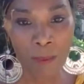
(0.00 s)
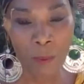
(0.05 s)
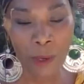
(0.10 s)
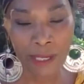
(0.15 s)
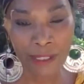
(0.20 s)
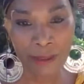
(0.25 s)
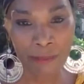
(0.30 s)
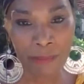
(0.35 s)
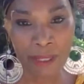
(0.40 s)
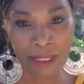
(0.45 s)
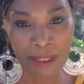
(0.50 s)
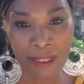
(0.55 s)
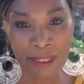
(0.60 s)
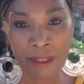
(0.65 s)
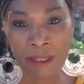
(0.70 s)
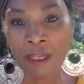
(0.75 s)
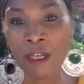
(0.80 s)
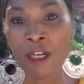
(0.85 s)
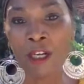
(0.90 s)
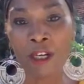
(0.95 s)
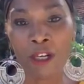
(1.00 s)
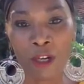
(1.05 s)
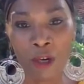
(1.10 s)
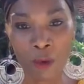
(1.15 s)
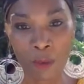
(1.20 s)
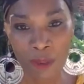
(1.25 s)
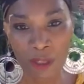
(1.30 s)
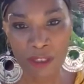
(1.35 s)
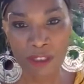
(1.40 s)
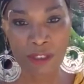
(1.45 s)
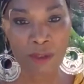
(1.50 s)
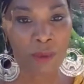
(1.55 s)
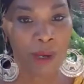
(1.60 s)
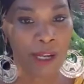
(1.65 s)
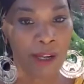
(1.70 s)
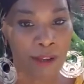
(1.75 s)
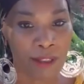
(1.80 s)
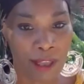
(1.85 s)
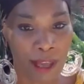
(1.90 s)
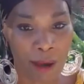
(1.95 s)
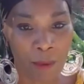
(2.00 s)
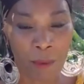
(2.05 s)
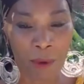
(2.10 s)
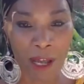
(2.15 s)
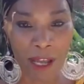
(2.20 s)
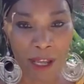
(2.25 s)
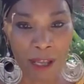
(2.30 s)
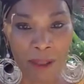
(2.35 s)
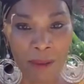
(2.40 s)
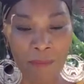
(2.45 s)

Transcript: wait a minute, go this way or that way.